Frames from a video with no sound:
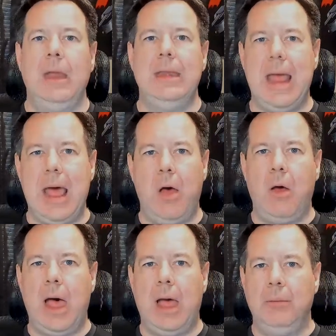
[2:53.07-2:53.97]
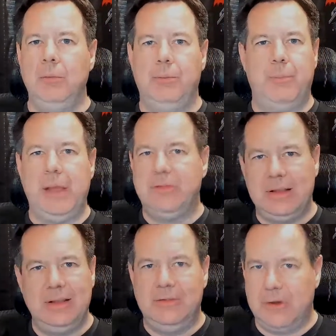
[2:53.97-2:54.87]
Now I'm
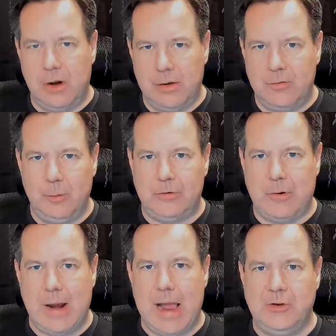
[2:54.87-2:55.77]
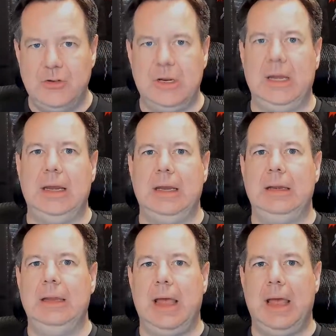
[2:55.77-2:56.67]
basically starting from scratch
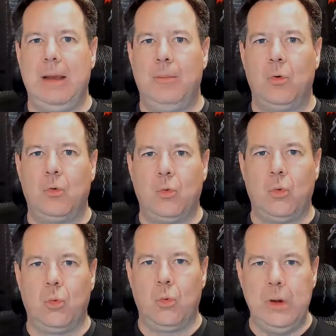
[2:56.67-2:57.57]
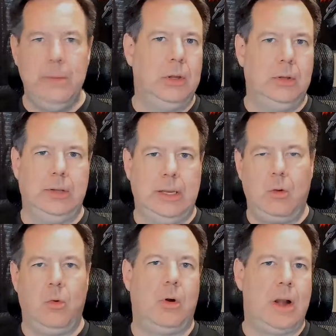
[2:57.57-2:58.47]
and I'm
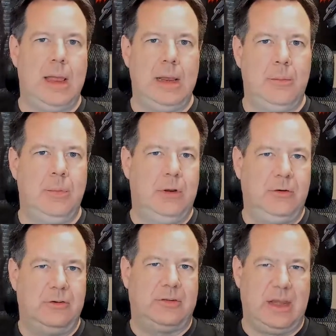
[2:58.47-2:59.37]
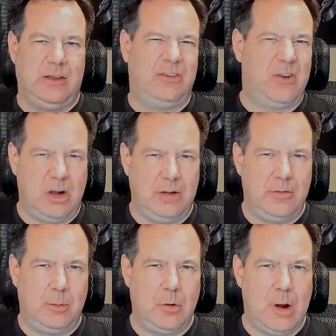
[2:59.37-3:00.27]
rebuilding, or I am just kind of starting
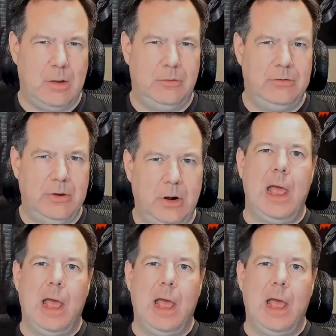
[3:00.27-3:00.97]
from ground zero.